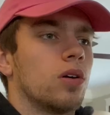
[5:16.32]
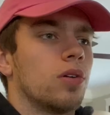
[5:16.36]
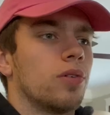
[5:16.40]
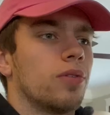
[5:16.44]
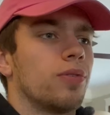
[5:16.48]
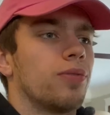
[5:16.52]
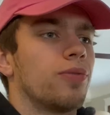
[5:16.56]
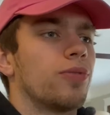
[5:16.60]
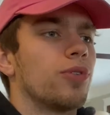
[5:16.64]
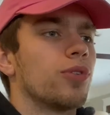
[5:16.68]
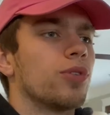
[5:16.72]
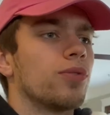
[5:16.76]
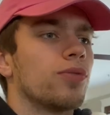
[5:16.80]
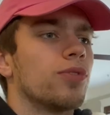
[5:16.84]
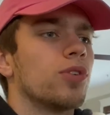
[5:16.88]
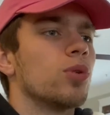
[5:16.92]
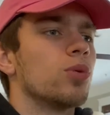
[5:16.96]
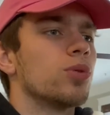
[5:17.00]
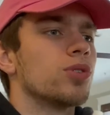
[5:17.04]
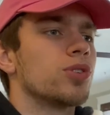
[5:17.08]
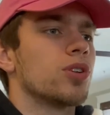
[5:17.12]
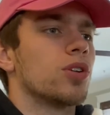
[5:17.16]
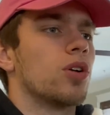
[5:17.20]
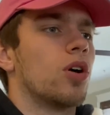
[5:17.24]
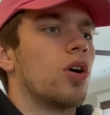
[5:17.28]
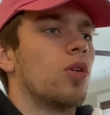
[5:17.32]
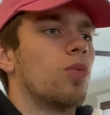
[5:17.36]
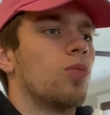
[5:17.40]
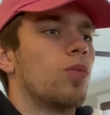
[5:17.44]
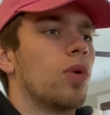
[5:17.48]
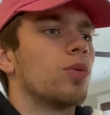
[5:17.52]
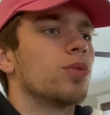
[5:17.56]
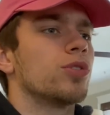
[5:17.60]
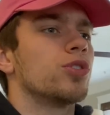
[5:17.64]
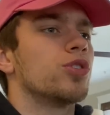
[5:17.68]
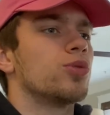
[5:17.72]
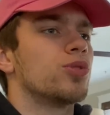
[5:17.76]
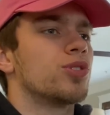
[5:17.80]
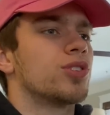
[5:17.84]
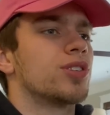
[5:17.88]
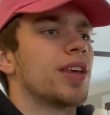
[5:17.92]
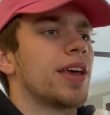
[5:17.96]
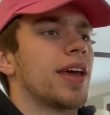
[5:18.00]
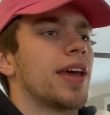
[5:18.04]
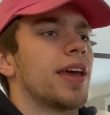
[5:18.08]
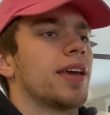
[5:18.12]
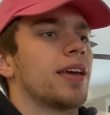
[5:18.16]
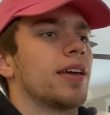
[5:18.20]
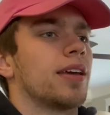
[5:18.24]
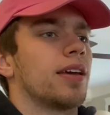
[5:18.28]
For the viewers at home, what would you
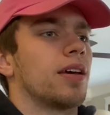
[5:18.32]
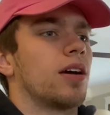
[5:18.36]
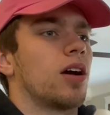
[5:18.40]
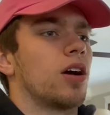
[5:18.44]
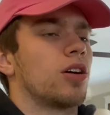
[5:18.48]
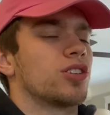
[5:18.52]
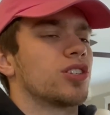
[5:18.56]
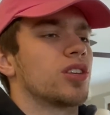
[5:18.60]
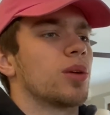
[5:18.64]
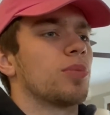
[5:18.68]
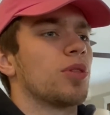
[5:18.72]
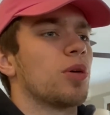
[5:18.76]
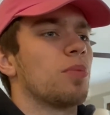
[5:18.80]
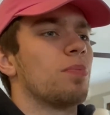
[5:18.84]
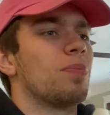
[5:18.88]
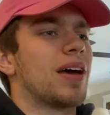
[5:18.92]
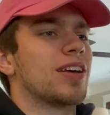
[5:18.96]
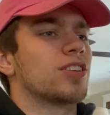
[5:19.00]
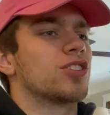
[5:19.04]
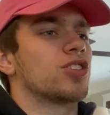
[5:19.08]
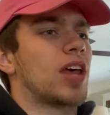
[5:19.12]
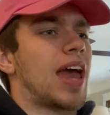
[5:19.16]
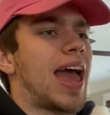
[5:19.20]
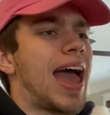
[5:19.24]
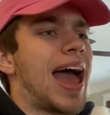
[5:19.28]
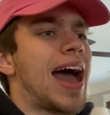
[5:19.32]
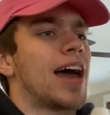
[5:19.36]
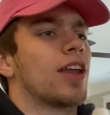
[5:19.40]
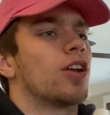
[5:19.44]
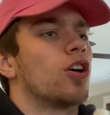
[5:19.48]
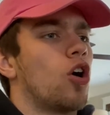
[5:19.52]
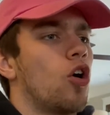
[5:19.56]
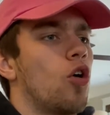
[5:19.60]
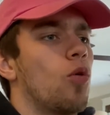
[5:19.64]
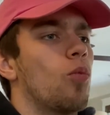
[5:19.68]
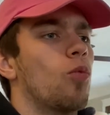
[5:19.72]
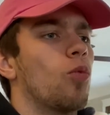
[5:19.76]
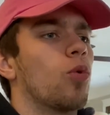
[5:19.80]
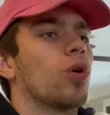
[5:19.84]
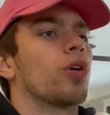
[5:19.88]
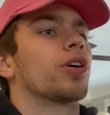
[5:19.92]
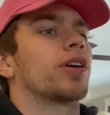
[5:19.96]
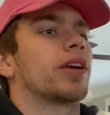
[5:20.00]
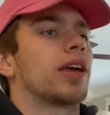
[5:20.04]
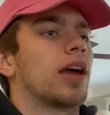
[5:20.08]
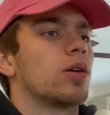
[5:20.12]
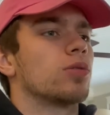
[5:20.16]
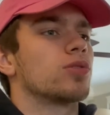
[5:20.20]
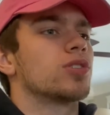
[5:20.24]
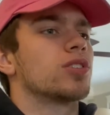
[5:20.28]
say are some of the best at-home
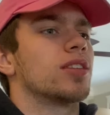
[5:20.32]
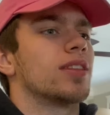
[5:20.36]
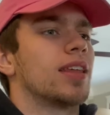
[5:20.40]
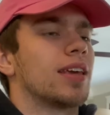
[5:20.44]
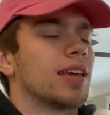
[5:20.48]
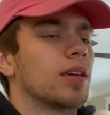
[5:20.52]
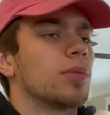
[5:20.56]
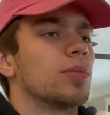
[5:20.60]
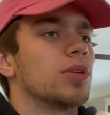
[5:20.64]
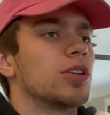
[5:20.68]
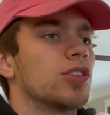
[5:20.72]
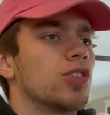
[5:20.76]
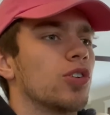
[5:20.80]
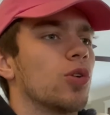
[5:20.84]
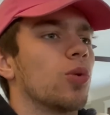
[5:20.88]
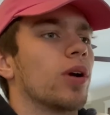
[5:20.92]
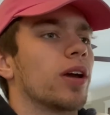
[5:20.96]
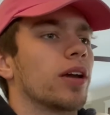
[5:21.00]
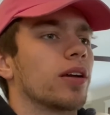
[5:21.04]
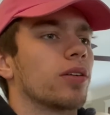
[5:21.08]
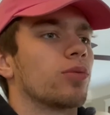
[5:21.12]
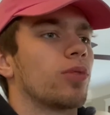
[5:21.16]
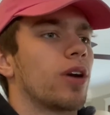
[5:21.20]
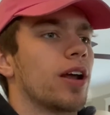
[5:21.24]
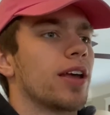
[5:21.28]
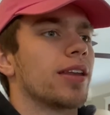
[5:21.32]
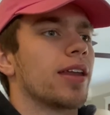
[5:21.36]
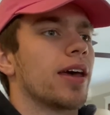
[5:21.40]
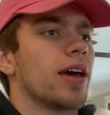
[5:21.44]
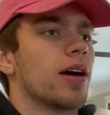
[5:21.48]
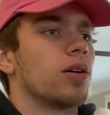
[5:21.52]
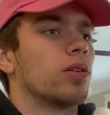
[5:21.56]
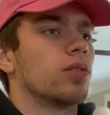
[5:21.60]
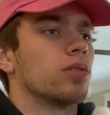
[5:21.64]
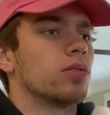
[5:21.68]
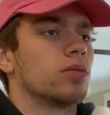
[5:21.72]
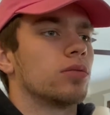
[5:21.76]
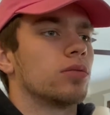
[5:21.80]
workouts that they can be doing right now?